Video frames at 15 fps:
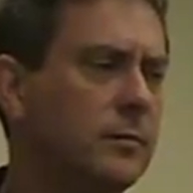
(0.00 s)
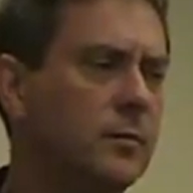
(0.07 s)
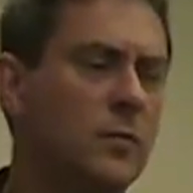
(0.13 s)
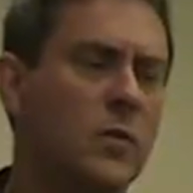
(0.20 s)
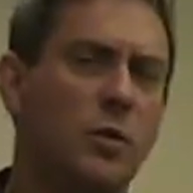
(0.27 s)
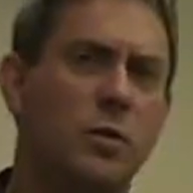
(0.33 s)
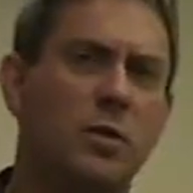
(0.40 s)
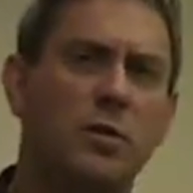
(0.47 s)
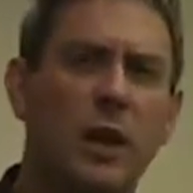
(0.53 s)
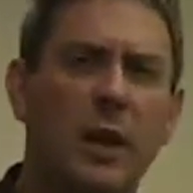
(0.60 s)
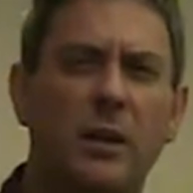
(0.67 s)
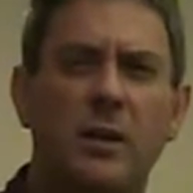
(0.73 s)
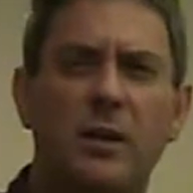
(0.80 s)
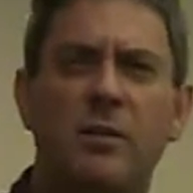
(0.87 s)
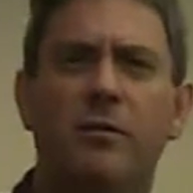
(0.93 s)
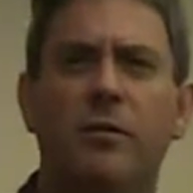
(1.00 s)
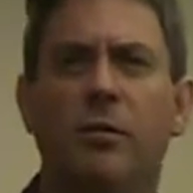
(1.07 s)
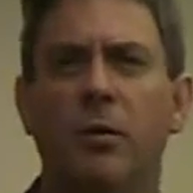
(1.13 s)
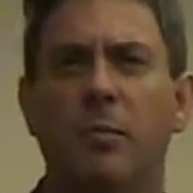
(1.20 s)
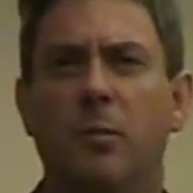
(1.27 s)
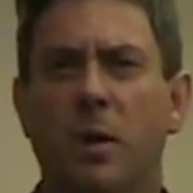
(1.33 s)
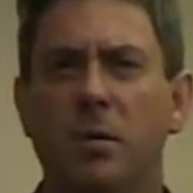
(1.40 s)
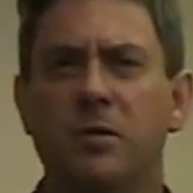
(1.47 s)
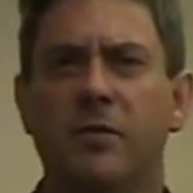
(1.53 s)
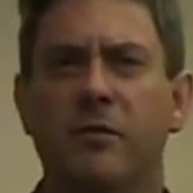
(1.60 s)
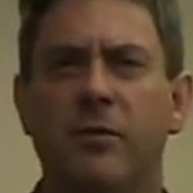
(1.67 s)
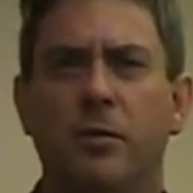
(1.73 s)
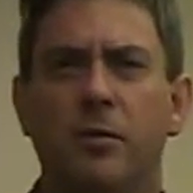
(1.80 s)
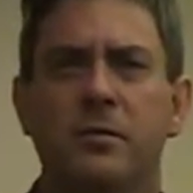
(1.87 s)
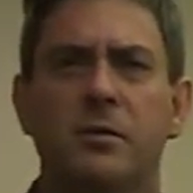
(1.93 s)
So attractive or repulsive
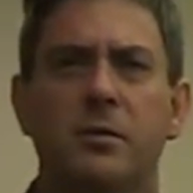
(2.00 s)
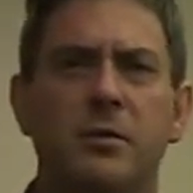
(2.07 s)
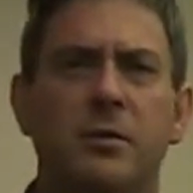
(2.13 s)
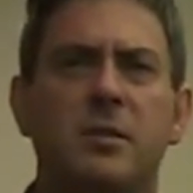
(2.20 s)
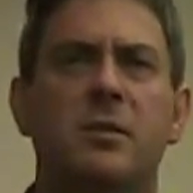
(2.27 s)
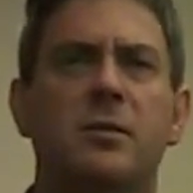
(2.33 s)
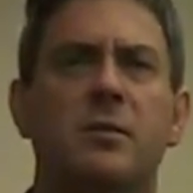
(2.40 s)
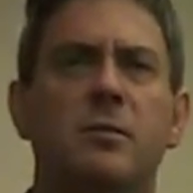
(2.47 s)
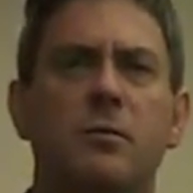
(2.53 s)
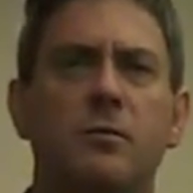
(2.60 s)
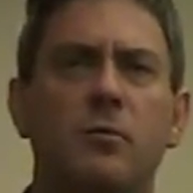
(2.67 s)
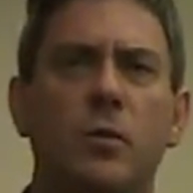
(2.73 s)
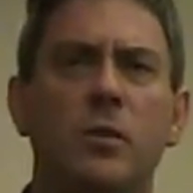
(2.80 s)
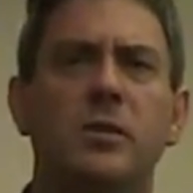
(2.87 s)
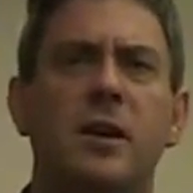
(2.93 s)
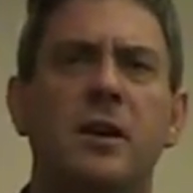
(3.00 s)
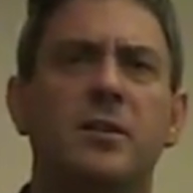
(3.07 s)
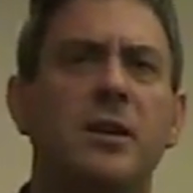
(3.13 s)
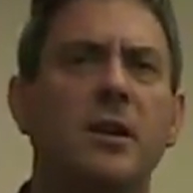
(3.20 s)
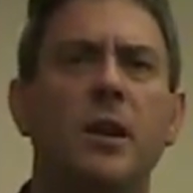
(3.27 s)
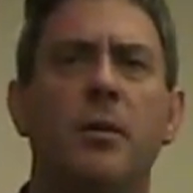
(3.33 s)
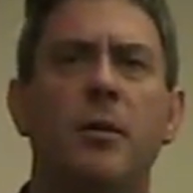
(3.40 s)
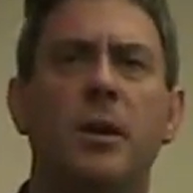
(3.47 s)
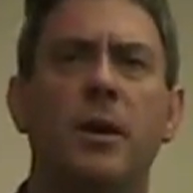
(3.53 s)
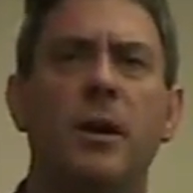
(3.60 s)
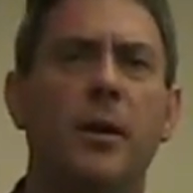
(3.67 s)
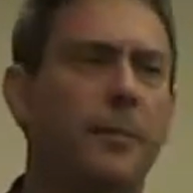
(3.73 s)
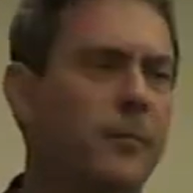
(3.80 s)
forces, what's actually going on?